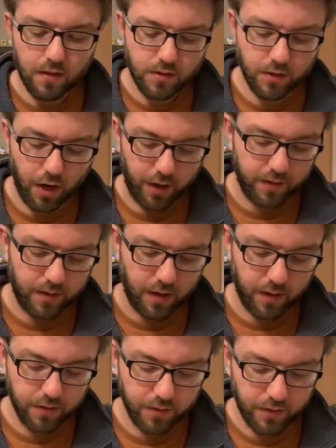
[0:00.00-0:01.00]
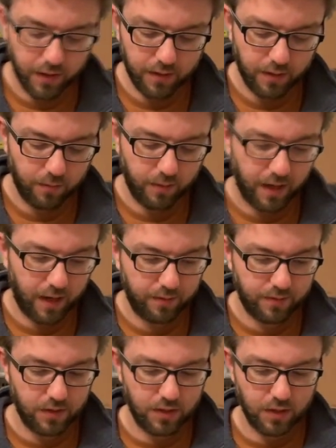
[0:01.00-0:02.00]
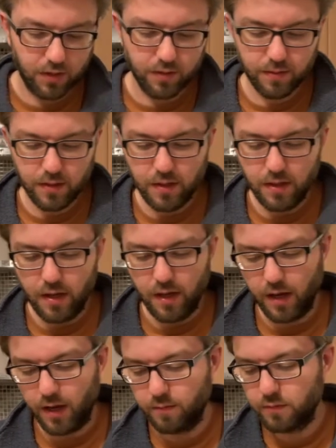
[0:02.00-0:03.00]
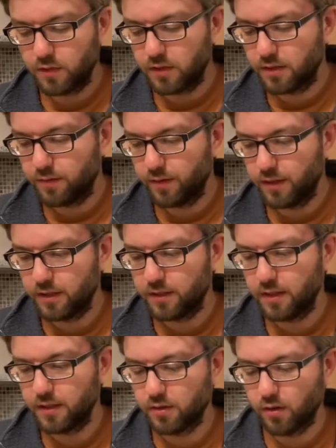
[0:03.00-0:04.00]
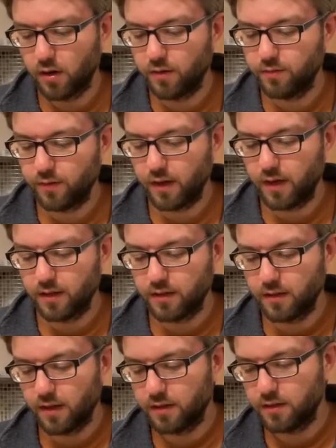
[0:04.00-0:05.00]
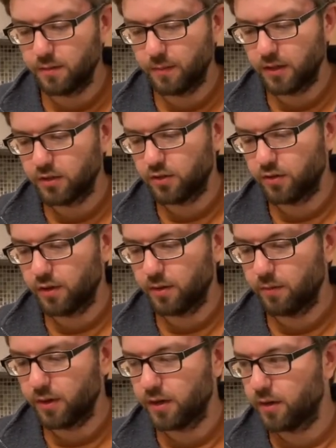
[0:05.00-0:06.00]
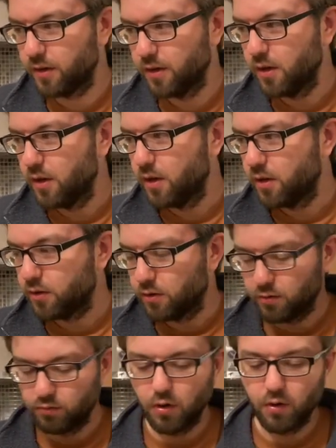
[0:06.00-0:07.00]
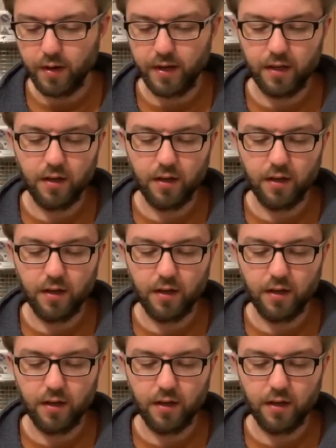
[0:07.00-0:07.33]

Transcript: Now, the other thing that we have to do just to finish this off and to make sure that we're growing